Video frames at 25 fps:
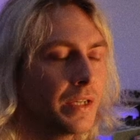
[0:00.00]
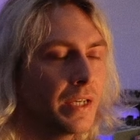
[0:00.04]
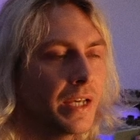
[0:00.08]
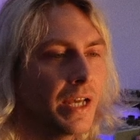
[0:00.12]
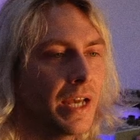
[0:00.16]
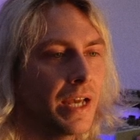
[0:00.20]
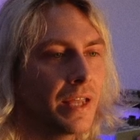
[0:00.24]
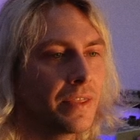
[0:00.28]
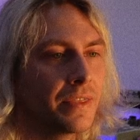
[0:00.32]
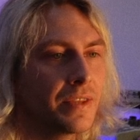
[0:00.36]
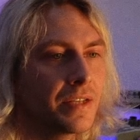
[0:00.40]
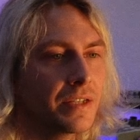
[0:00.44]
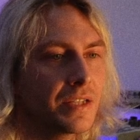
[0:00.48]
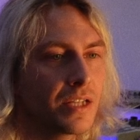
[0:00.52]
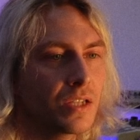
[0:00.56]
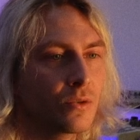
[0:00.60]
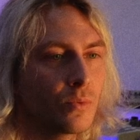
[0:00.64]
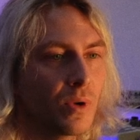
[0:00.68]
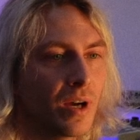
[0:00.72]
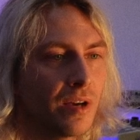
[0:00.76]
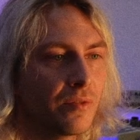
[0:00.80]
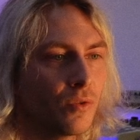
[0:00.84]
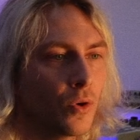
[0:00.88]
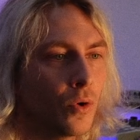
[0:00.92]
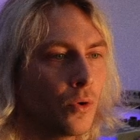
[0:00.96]
and this is
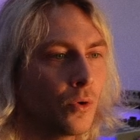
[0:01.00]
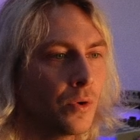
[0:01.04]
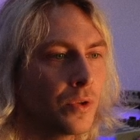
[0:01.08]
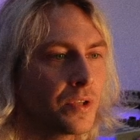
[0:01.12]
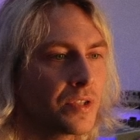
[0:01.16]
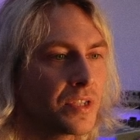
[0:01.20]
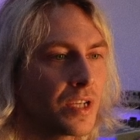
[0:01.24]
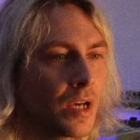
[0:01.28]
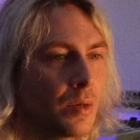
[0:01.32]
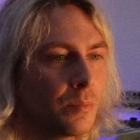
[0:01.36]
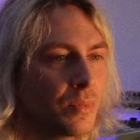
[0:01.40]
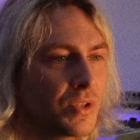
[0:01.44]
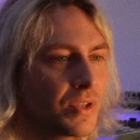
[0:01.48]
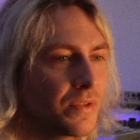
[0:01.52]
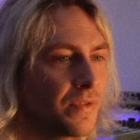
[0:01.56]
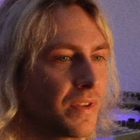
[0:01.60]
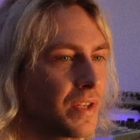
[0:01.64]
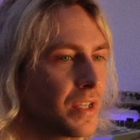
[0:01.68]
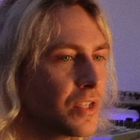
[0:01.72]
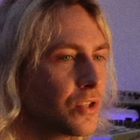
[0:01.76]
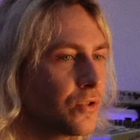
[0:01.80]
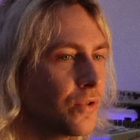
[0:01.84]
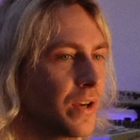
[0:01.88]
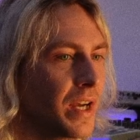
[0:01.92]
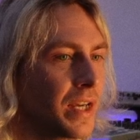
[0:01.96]
where I've got all the samples for
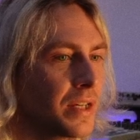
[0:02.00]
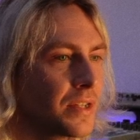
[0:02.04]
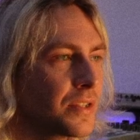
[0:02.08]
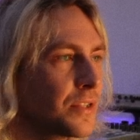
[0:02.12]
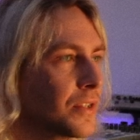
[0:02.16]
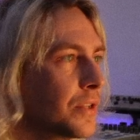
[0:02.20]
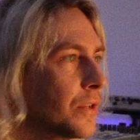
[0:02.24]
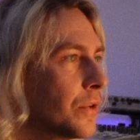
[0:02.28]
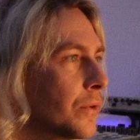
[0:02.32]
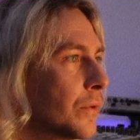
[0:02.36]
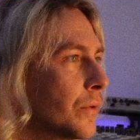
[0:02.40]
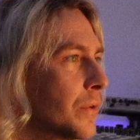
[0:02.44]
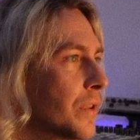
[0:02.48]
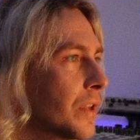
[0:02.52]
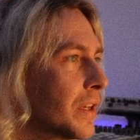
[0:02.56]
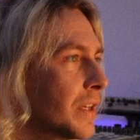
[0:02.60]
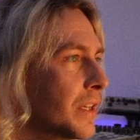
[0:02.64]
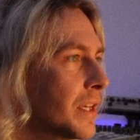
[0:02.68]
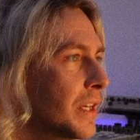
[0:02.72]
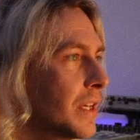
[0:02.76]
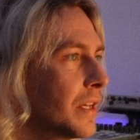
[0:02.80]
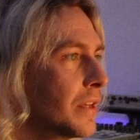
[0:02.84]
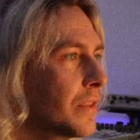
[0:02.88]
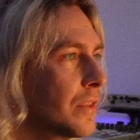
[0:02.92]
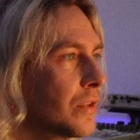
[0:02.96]
this track. So the
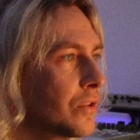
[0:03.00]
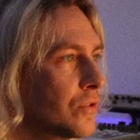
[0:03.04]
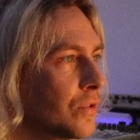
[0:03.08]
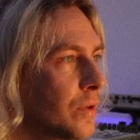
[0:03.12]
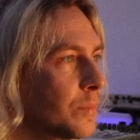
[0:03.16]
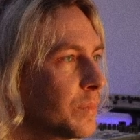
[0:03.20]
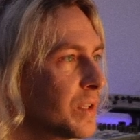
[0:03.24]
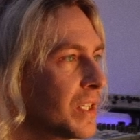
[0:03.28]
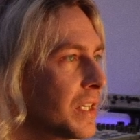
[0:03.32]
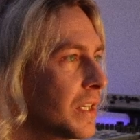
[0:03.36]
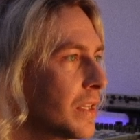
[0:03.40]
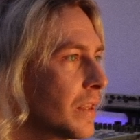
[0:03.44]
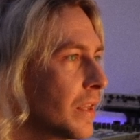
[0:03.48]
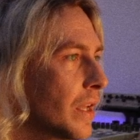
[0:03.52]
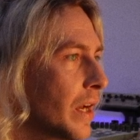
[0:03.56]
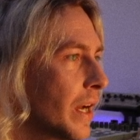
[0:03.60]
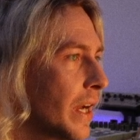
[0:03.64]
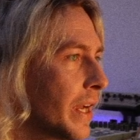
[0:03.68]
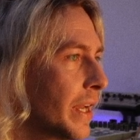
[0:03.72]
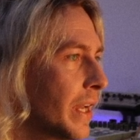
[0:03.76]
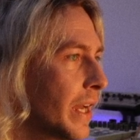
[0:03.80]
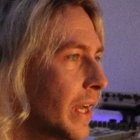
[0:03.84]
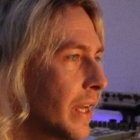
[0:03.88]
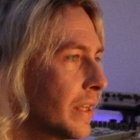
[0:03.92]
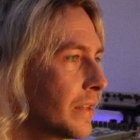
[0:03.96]
kick, the drum kit, the
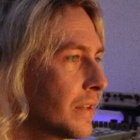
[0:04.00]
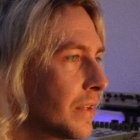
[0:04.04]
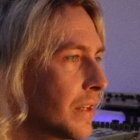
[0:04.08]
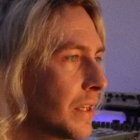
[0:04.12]
hi-hat, the